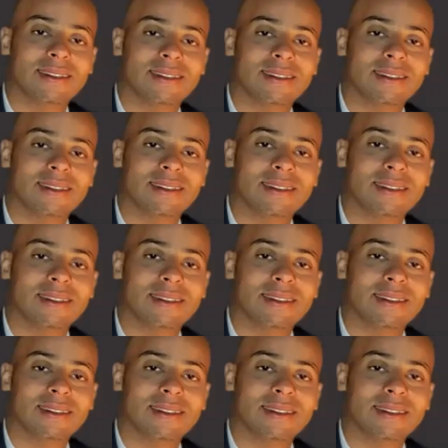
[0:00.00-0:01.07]

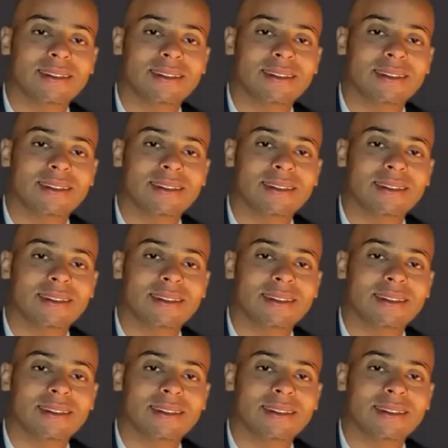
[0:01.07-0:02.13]

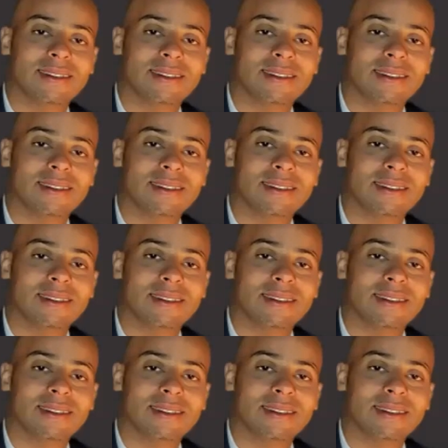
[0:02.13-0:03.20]

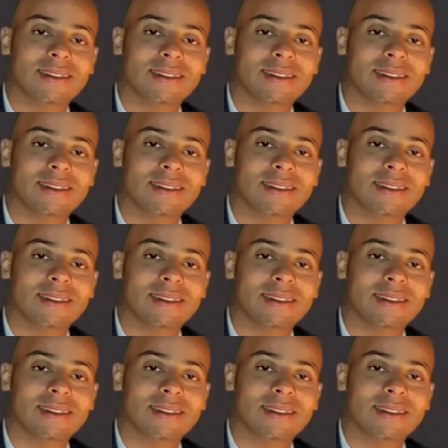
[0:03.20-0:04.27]

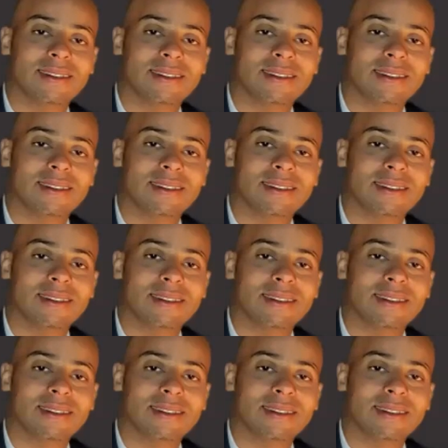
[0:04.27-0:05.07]
[no speech]